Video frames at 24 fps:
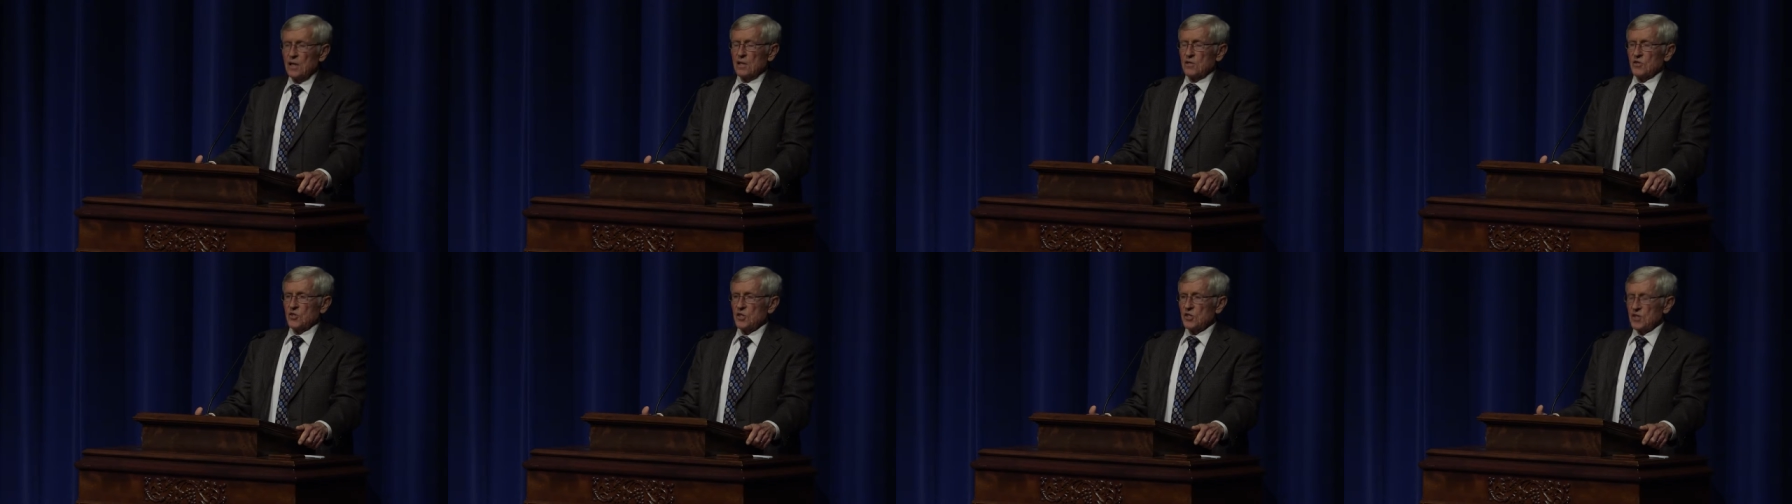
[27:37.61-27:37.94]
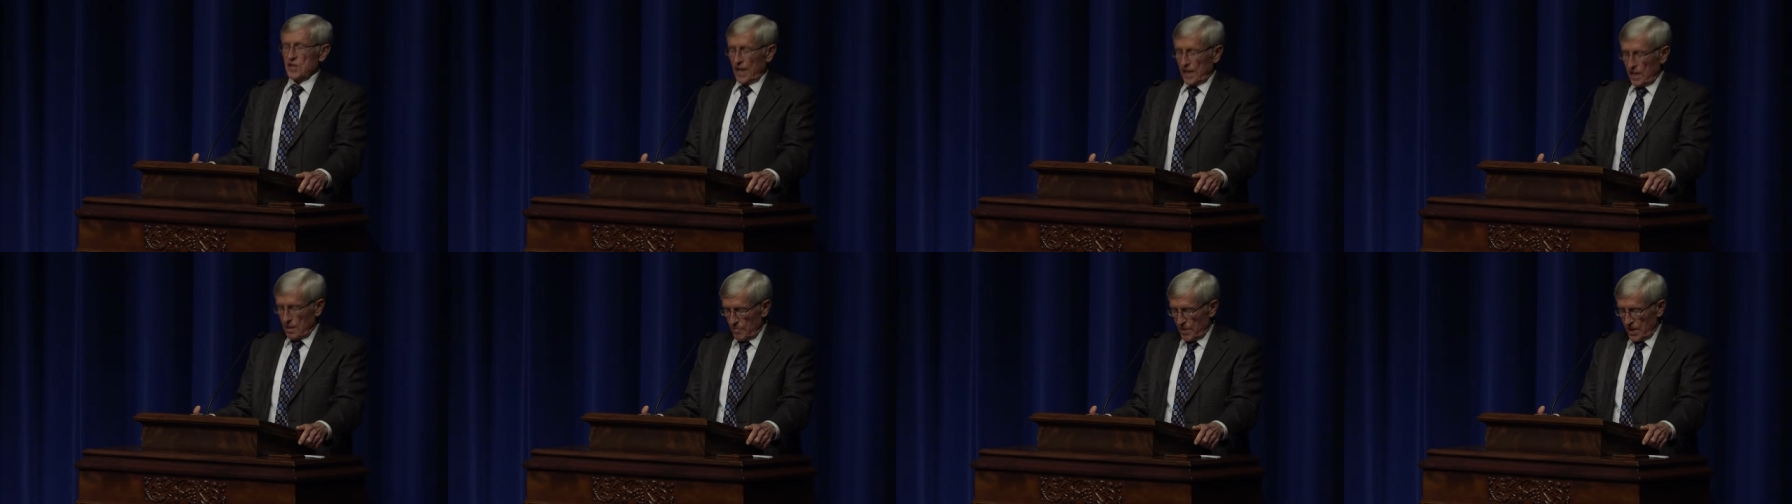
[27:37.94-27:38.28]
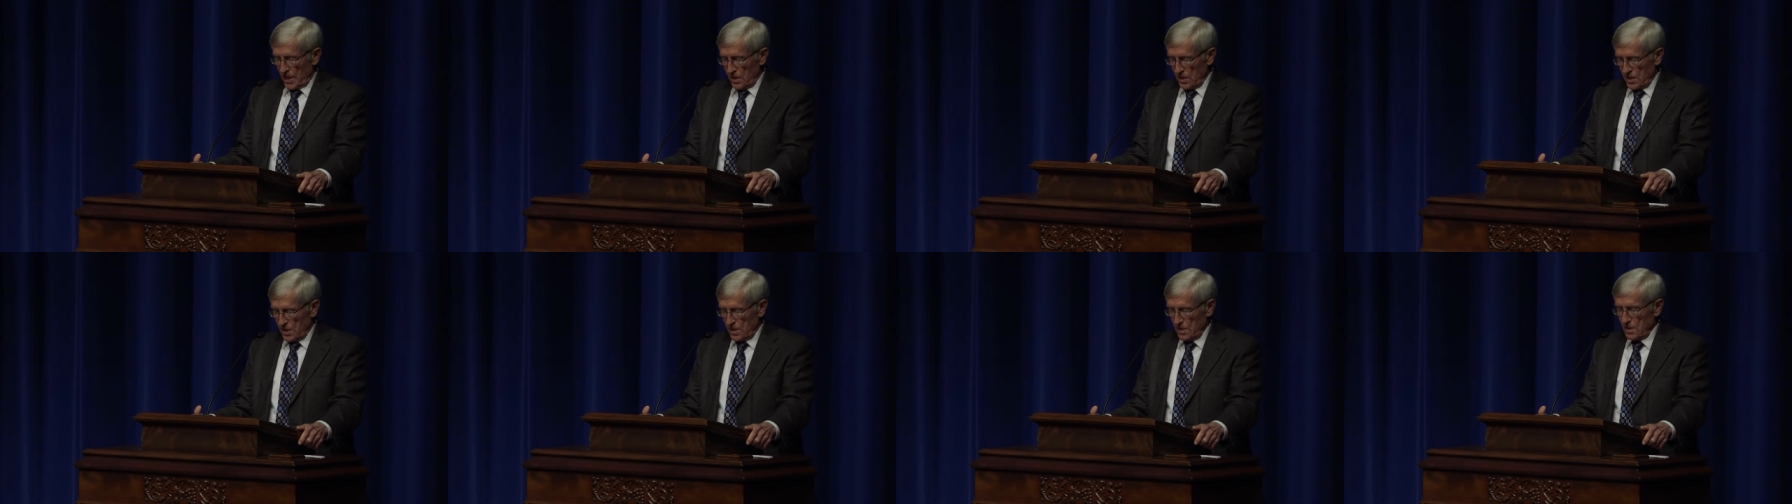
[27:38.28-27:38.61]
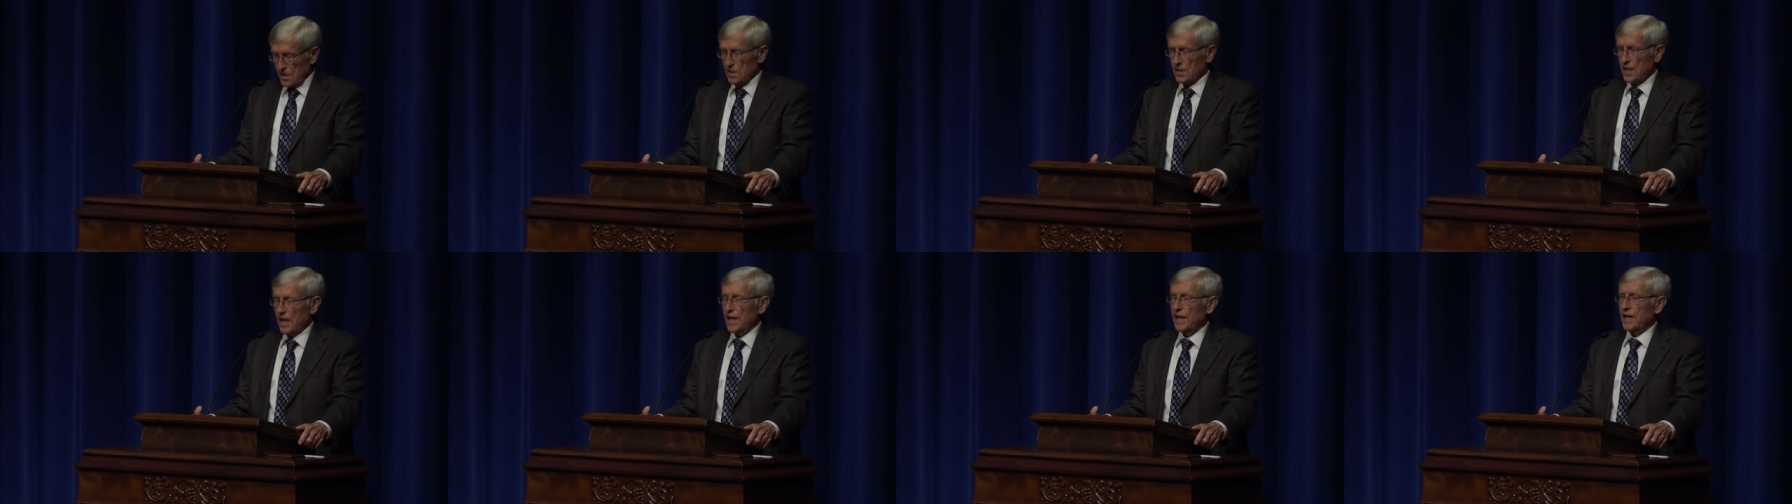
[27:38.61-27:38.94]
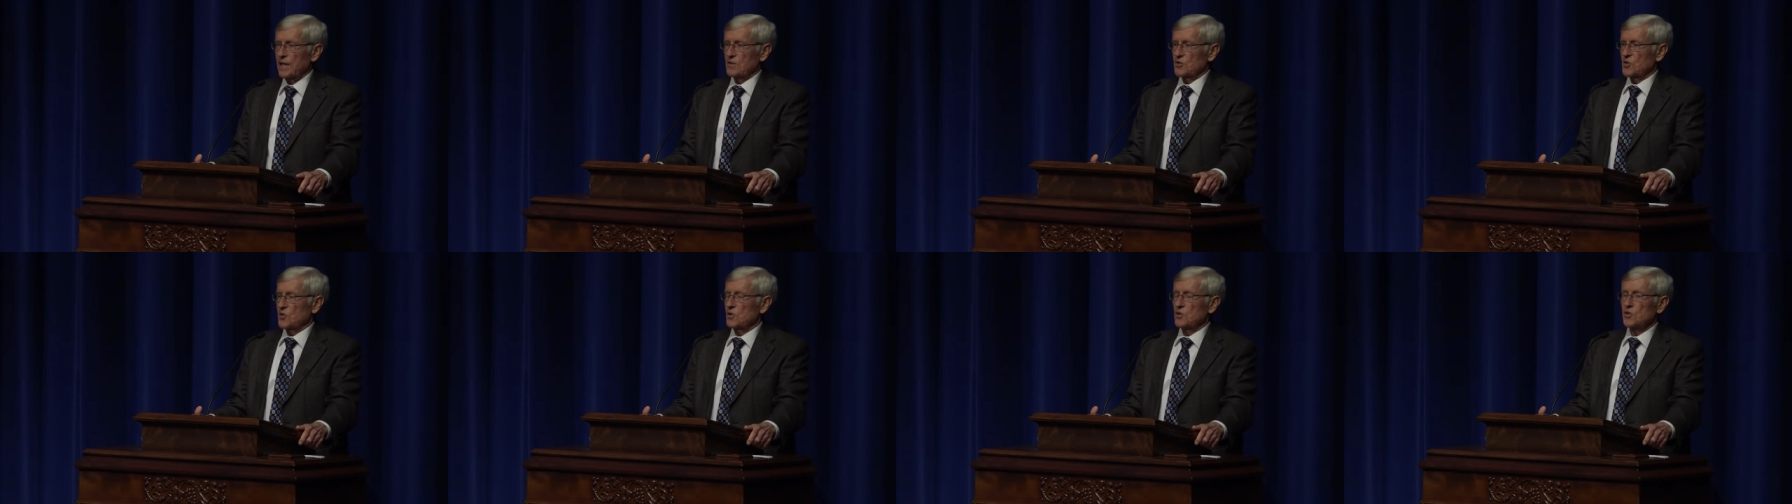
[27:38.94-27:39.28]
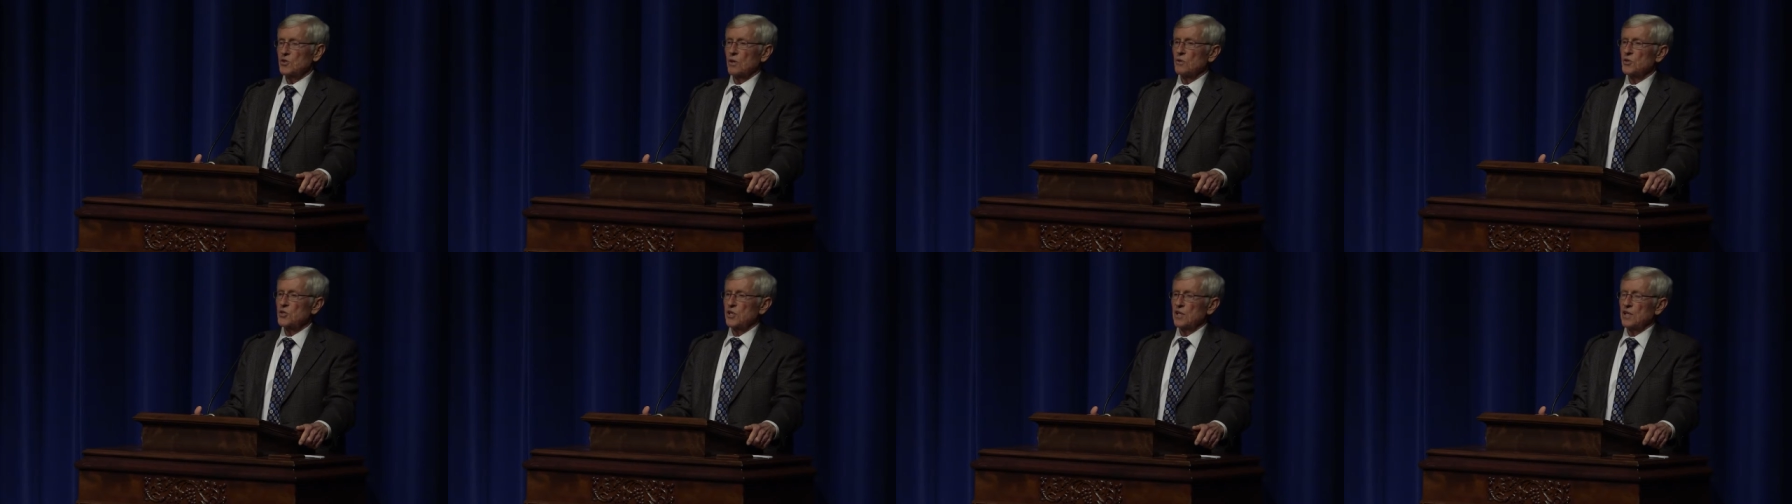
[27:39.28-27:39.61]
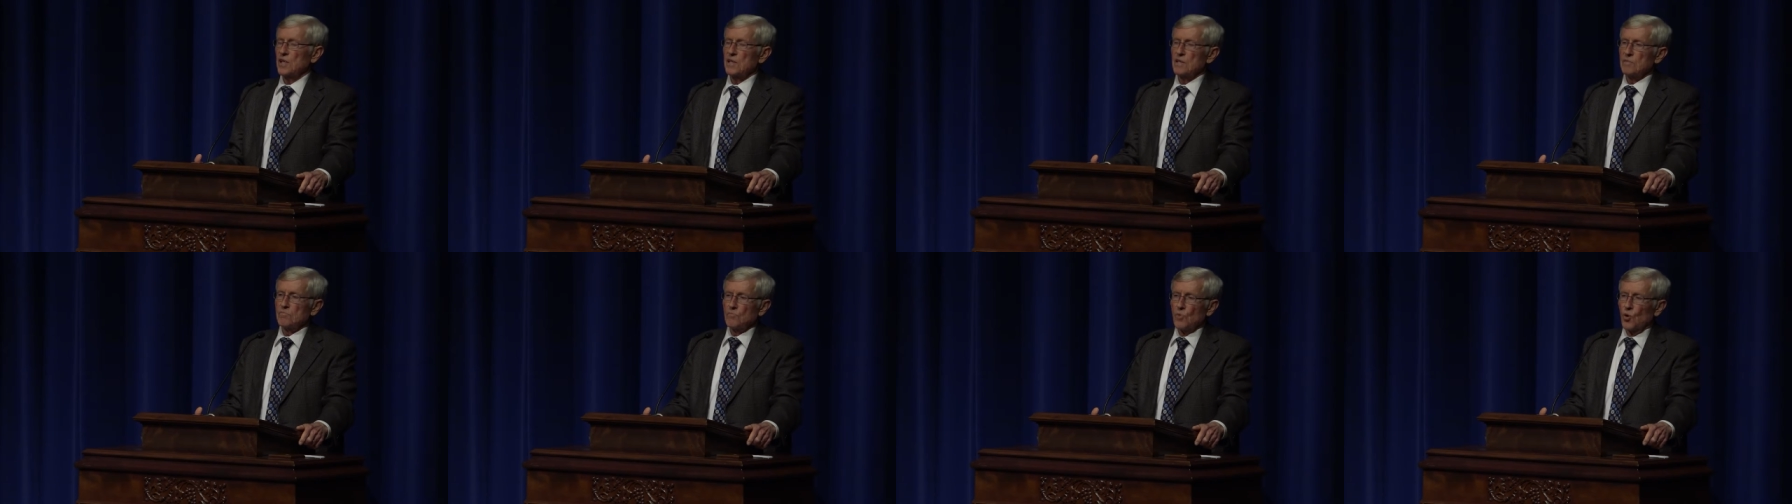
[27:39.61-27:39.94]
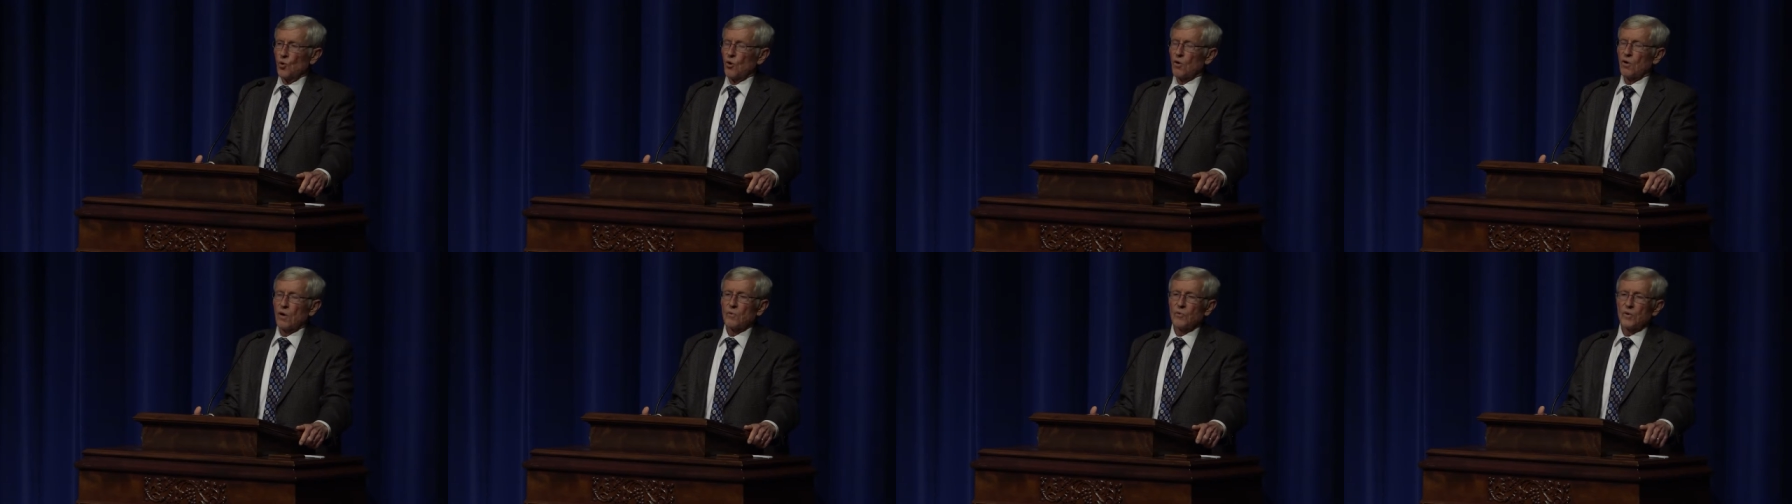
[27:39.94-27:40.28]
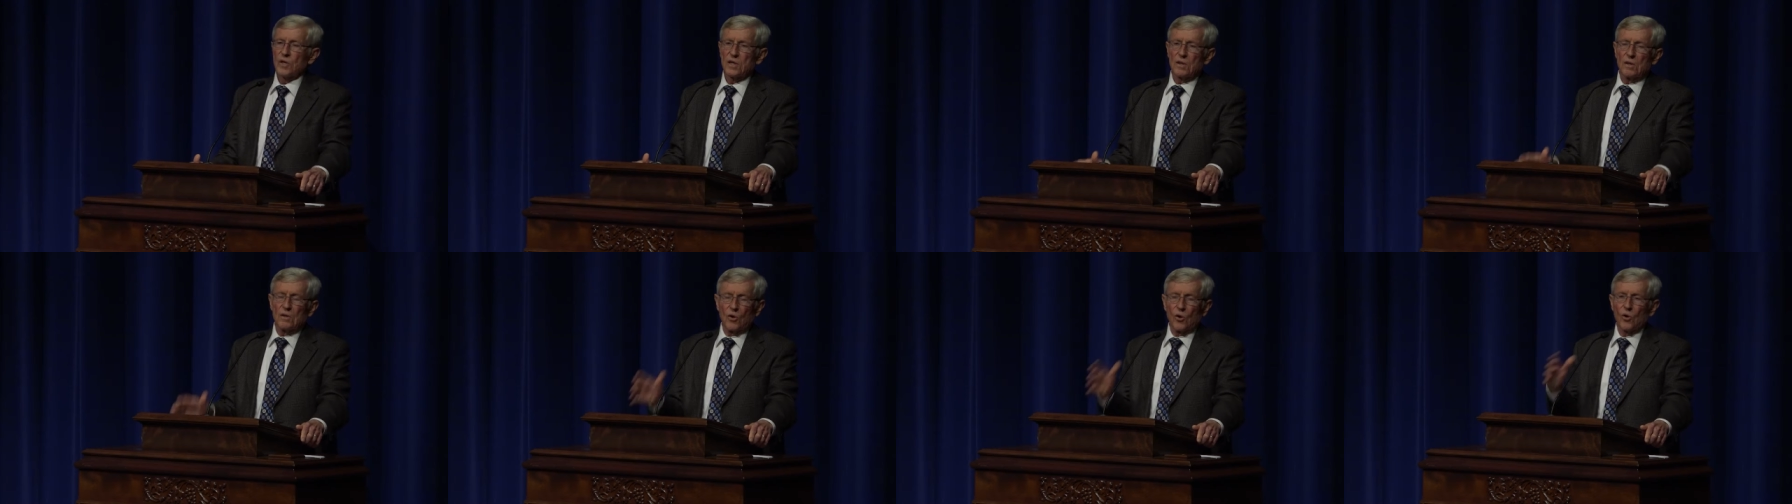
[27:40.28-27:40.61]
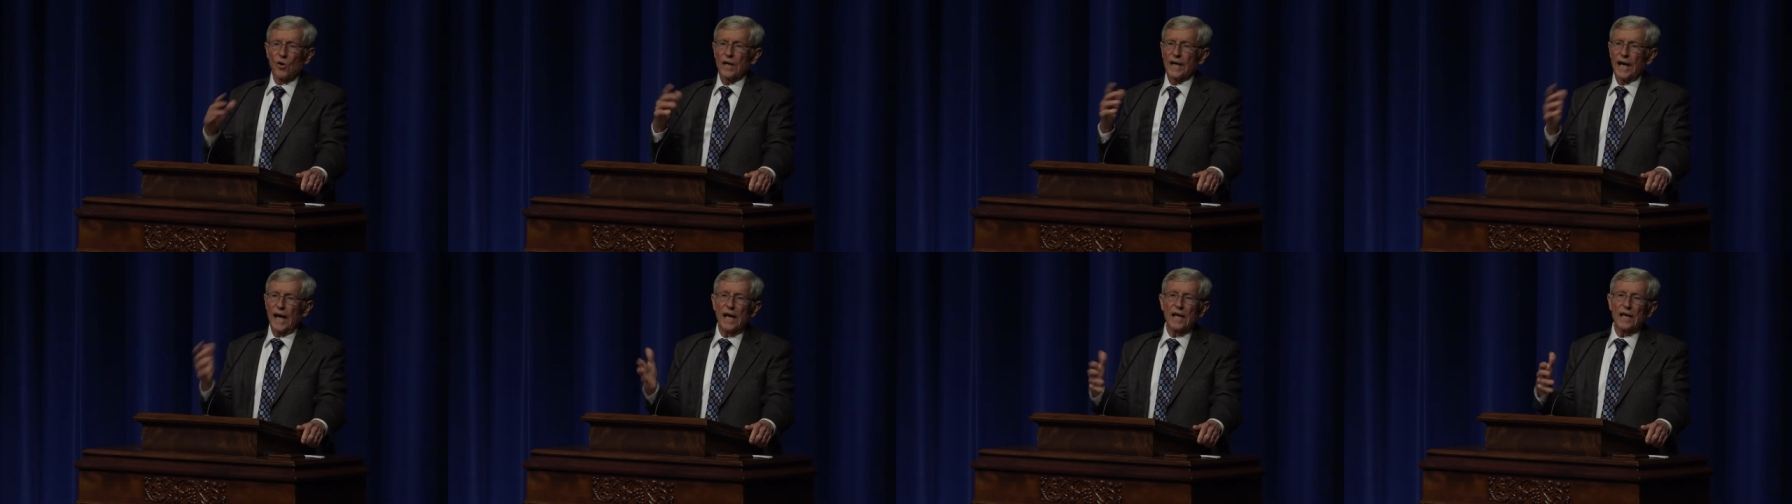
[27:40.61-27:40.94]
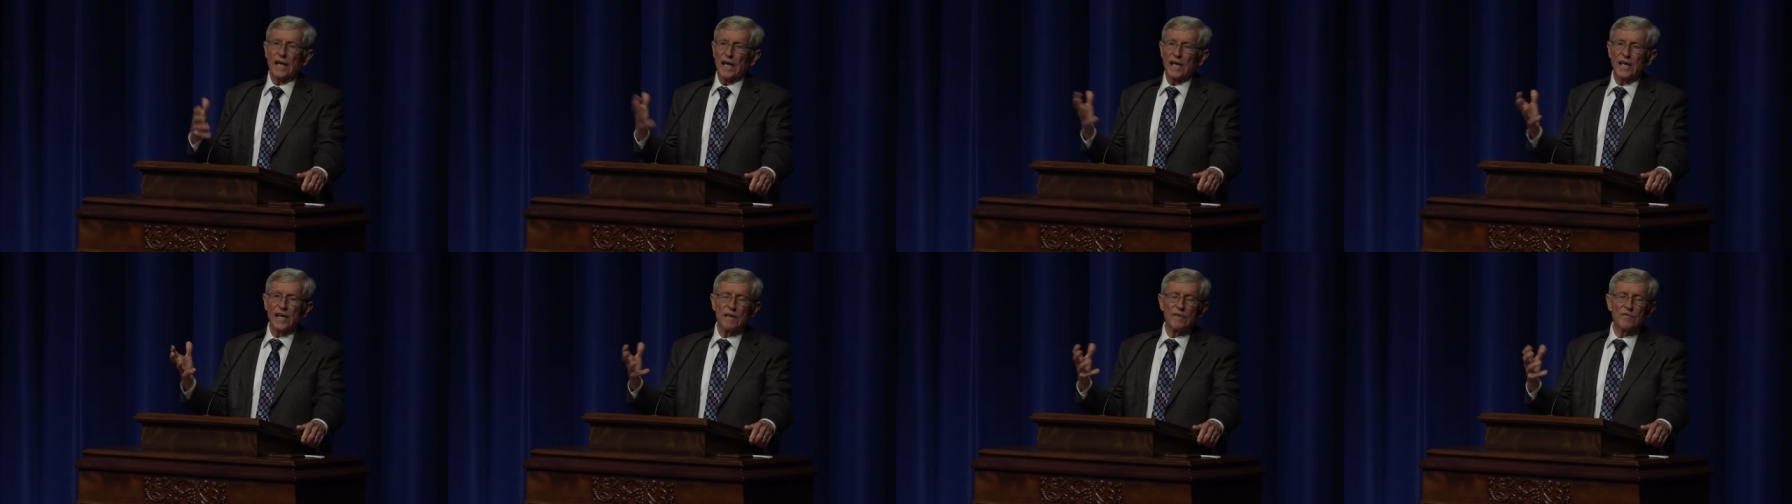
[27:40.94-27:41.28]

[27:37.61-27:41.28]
Sustainability today is associated more with organic,